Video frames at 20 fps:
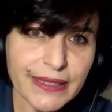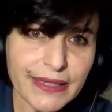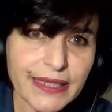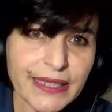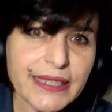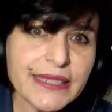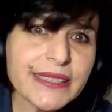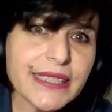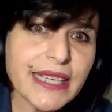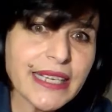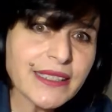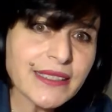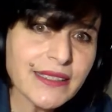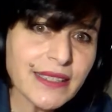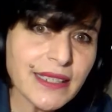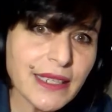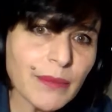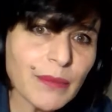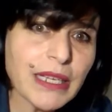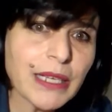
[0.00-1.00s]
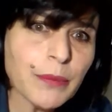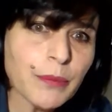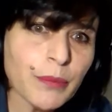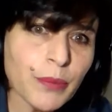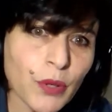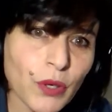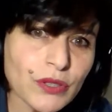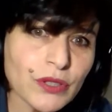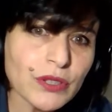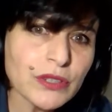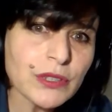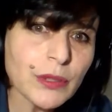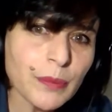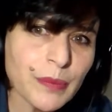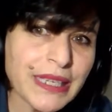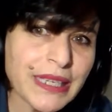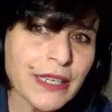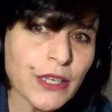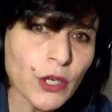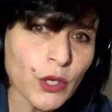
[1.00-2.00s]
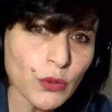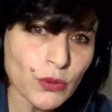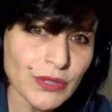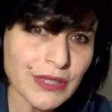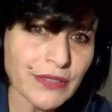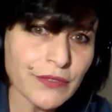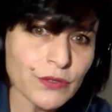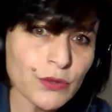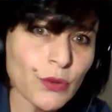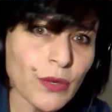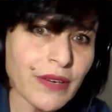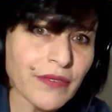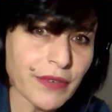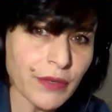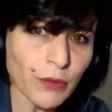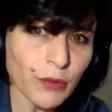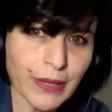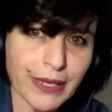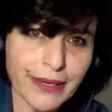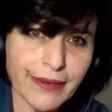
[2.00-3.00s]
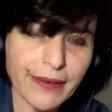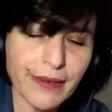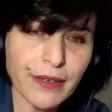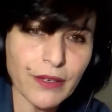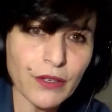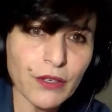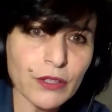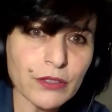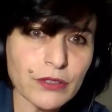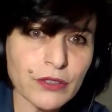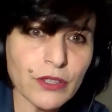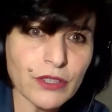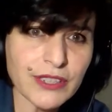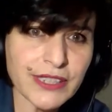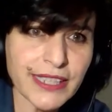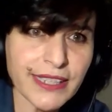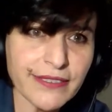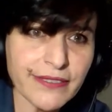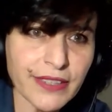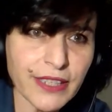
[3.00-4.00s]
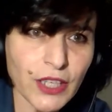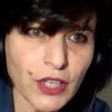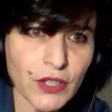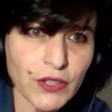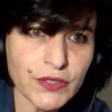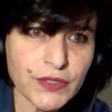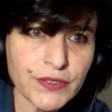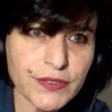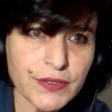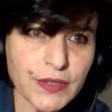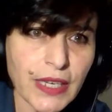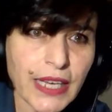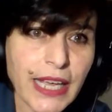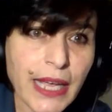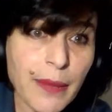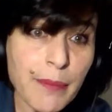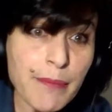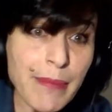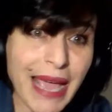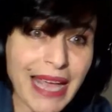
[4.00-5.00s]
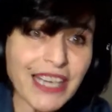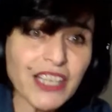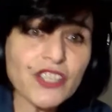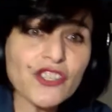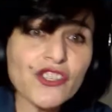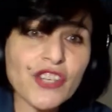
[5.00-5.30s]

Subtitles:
It's extremely important to be inclusive to everyone, not yourself alone. Many